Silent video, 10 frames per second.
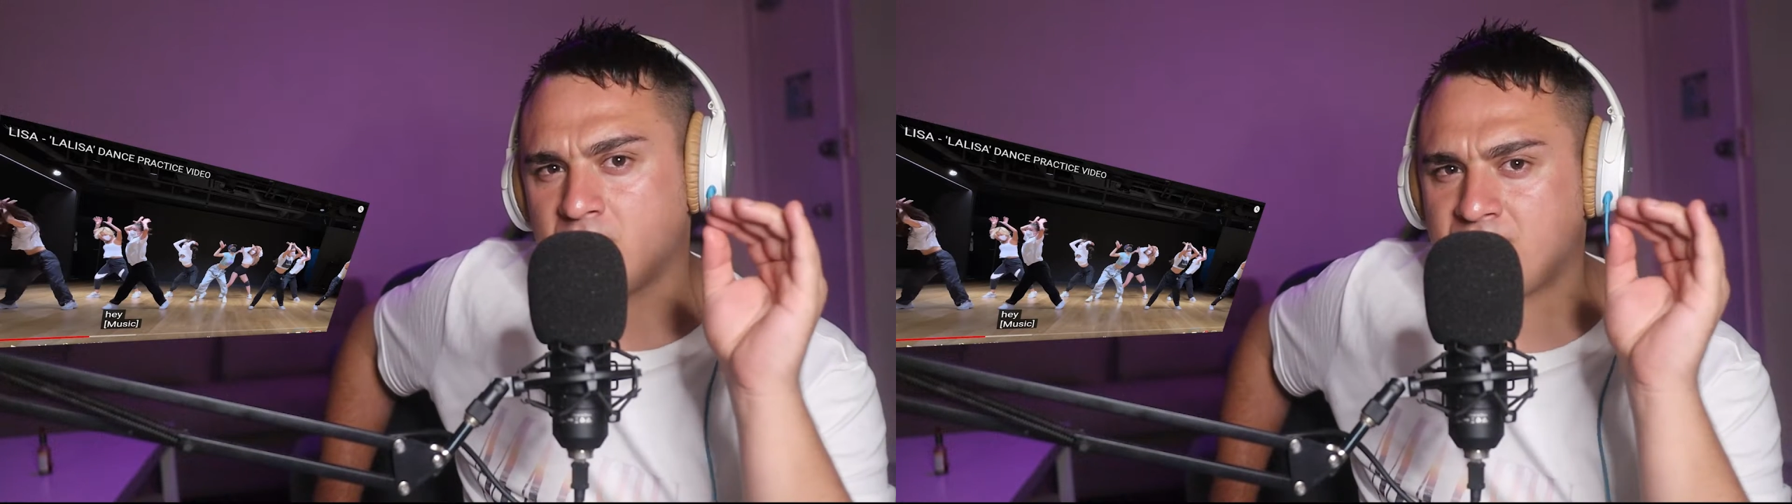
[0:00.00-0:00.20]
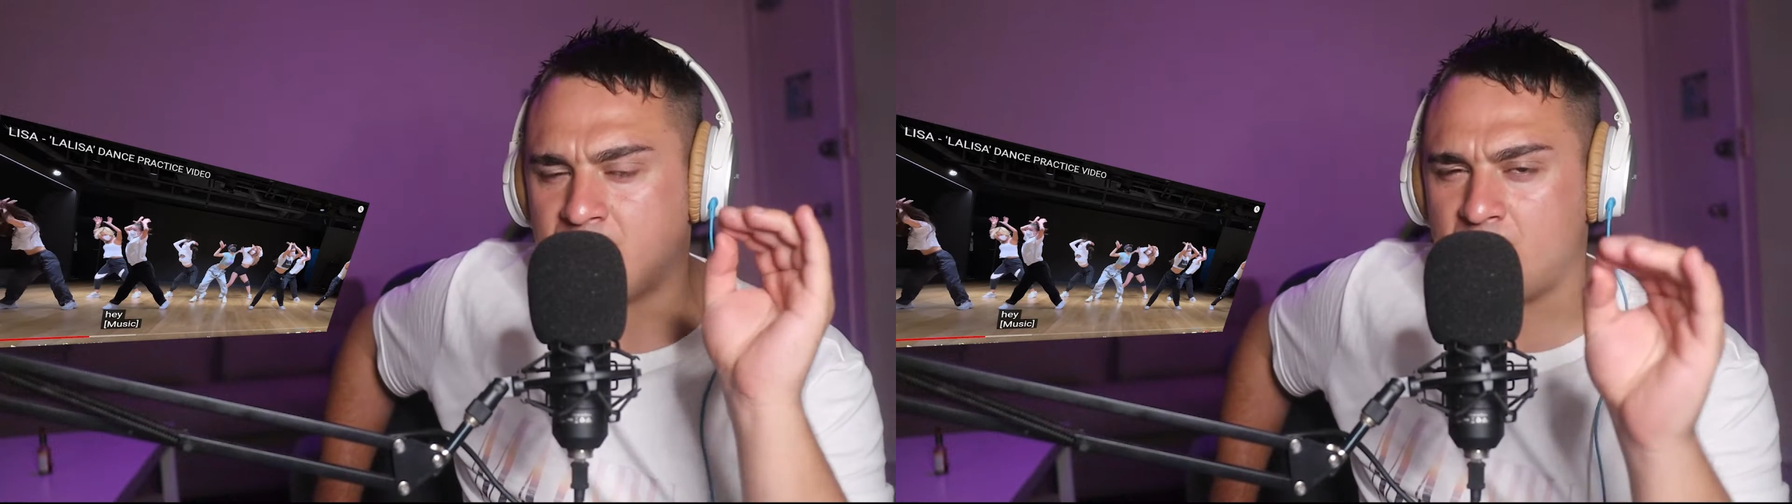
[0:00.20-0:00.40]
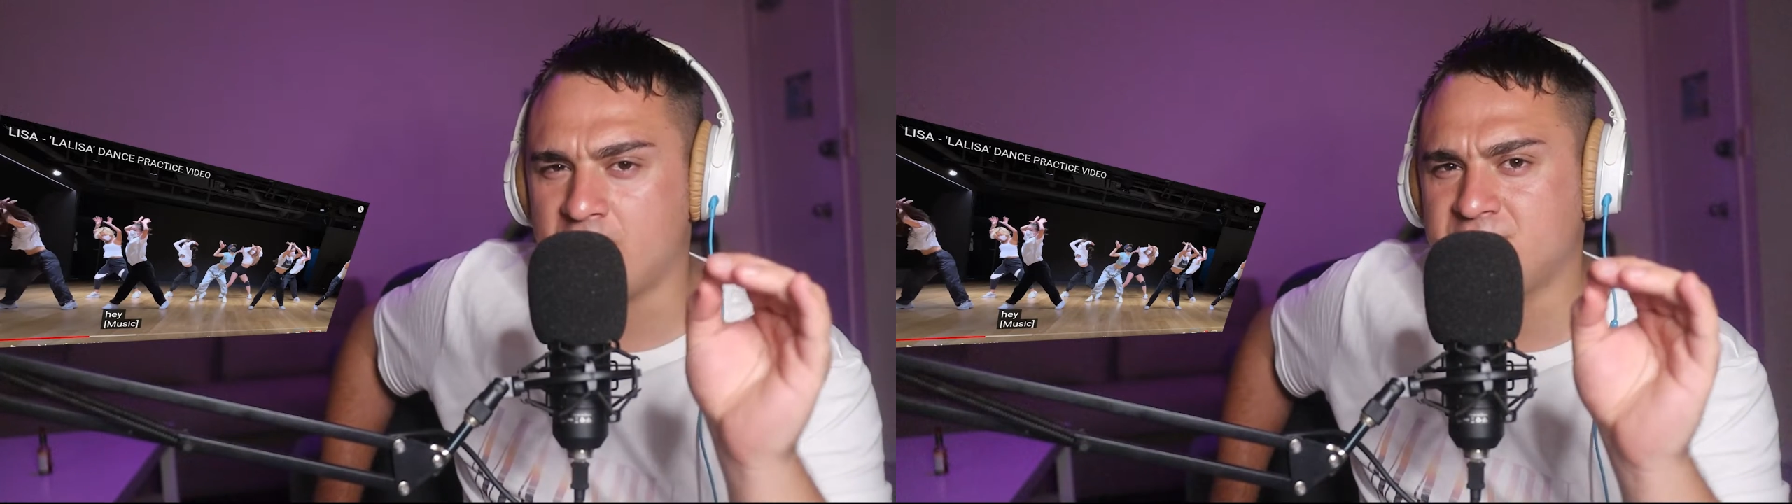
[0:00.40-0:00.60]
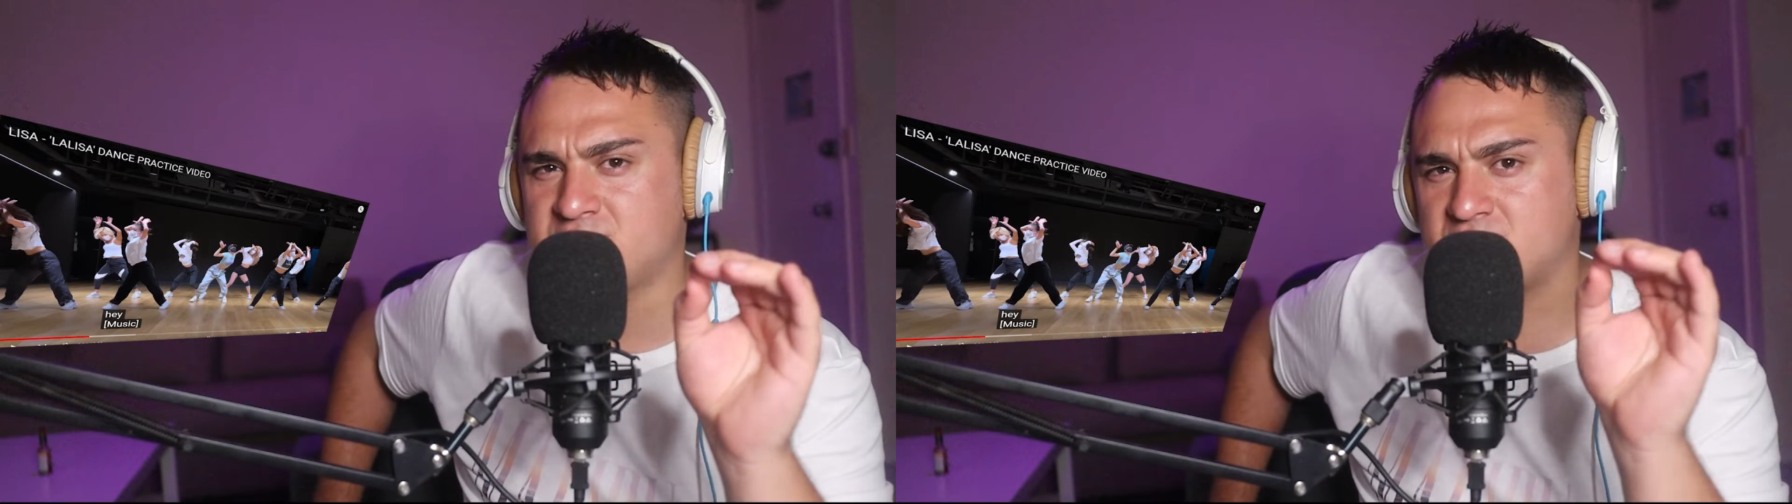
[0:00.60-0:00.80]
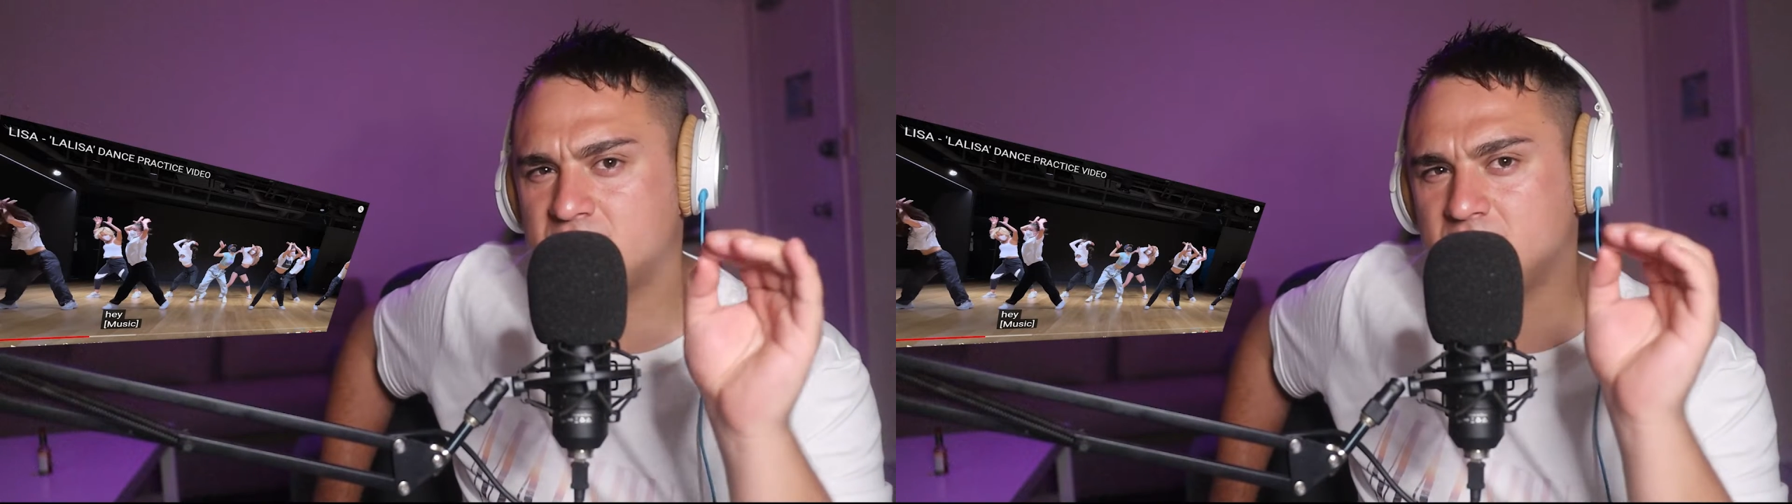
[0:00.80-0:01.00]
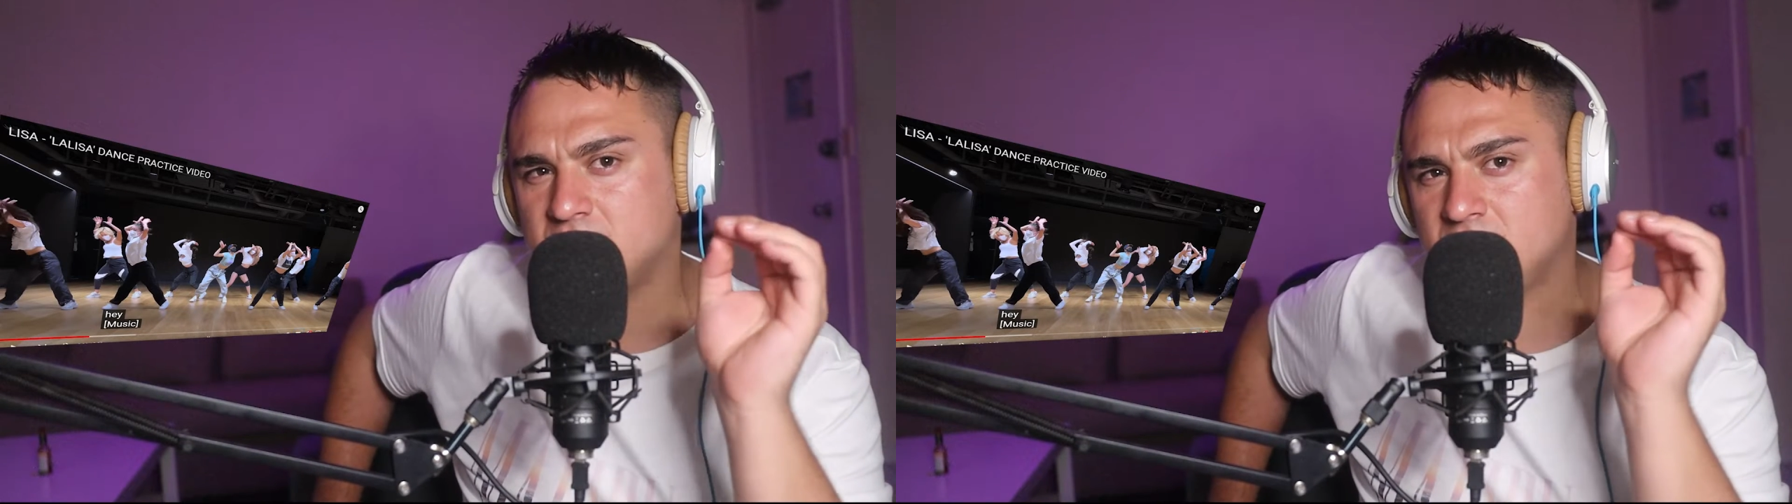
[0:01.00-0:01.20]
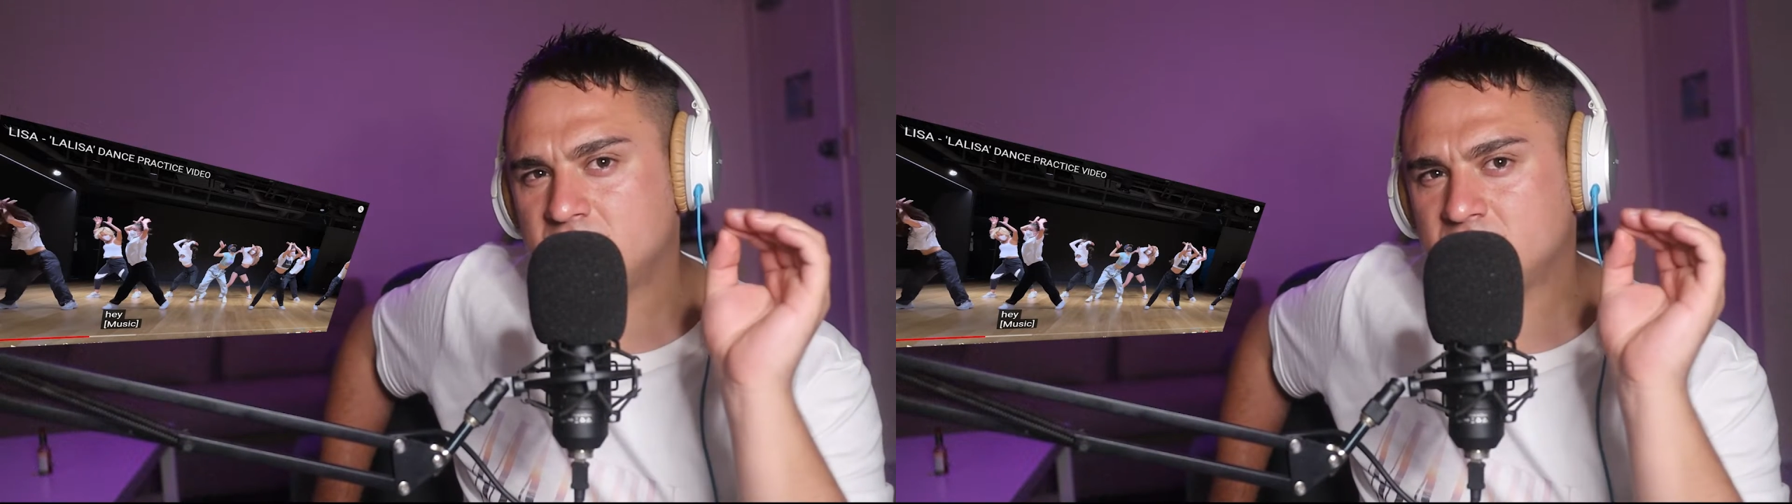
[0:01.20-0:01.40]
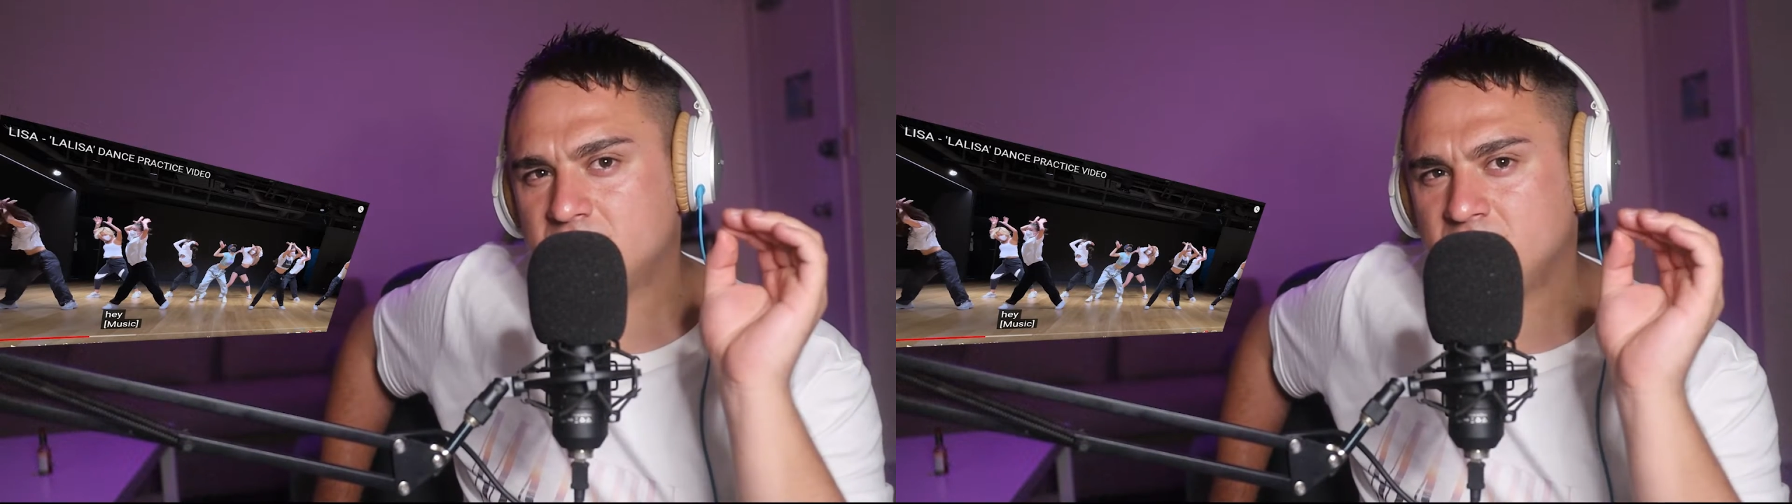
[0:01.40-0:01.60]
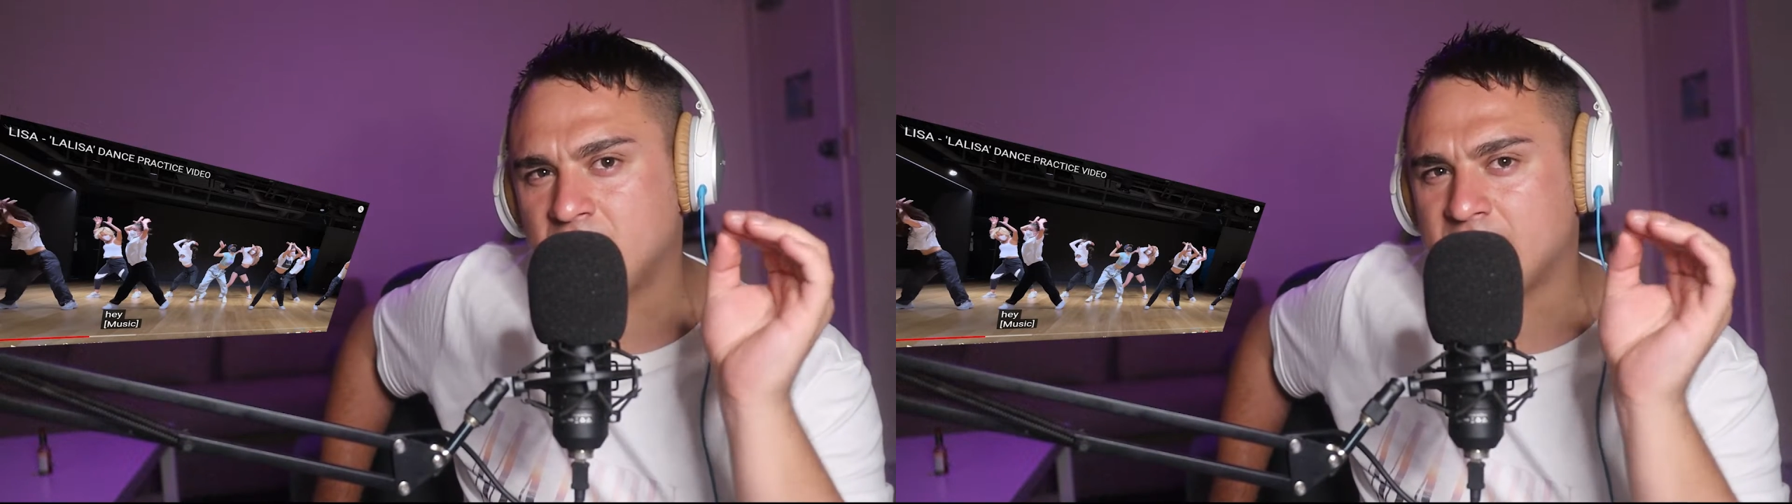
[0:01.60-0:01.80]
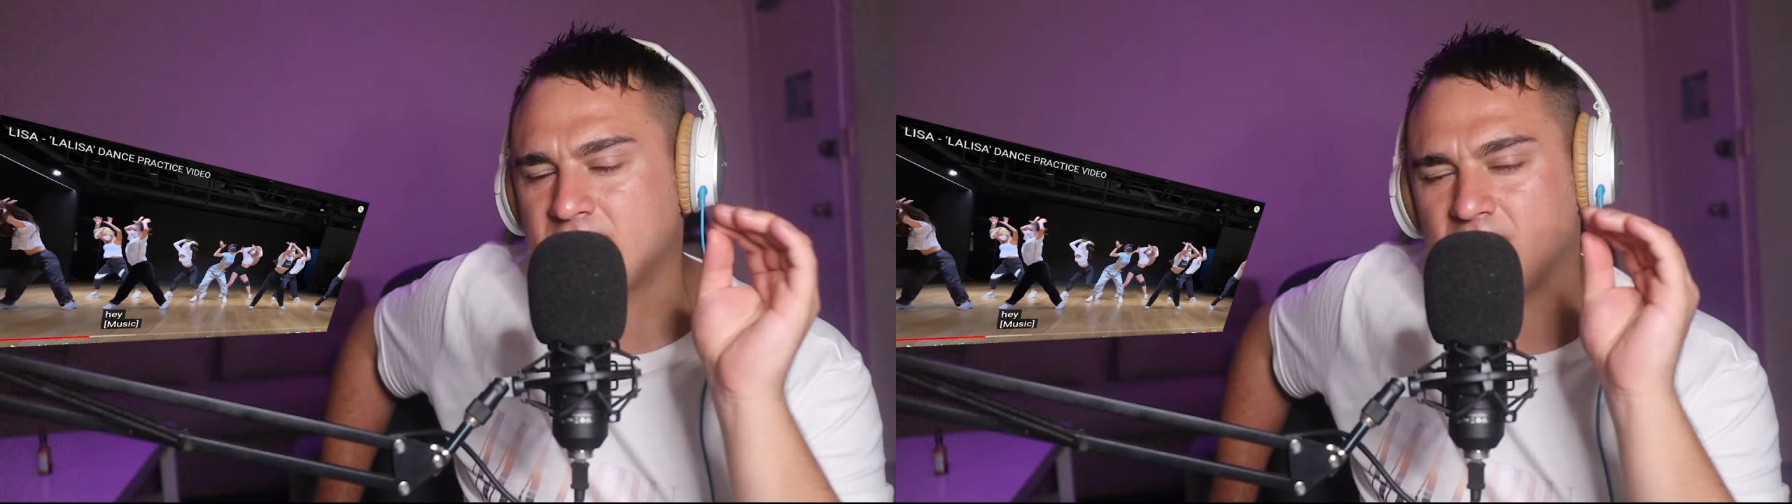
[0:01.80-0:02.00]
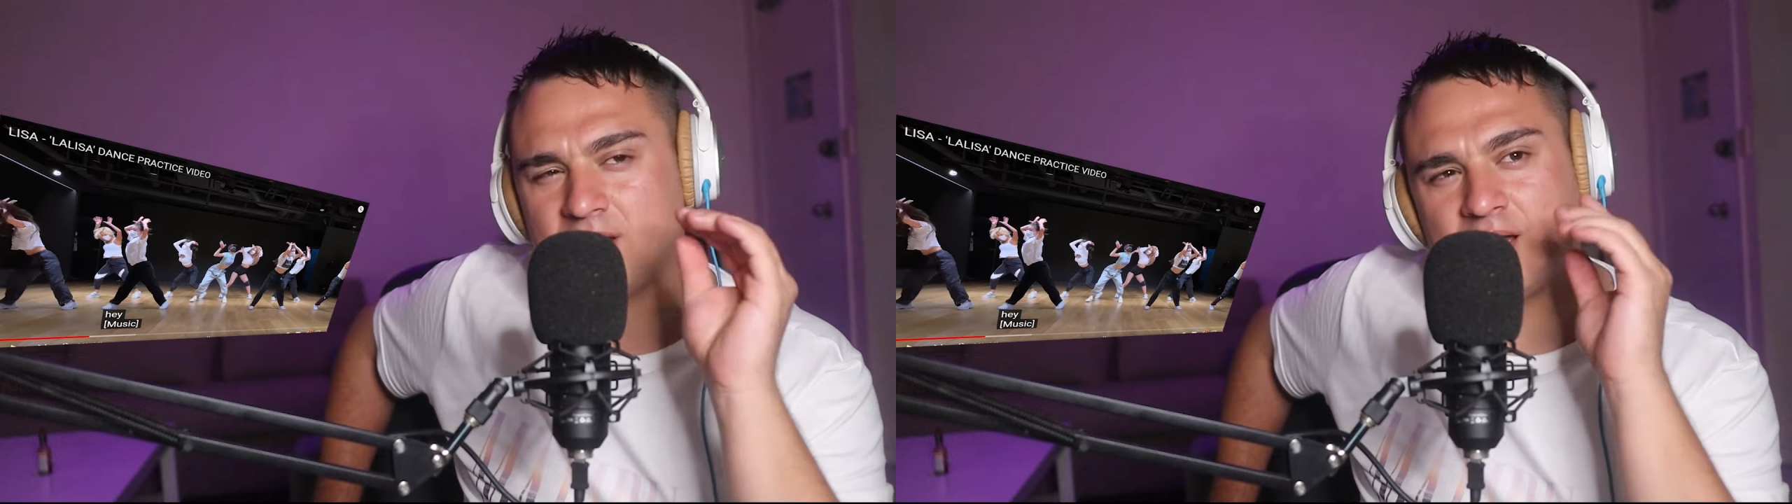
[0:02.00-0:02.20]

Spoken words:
the most, like,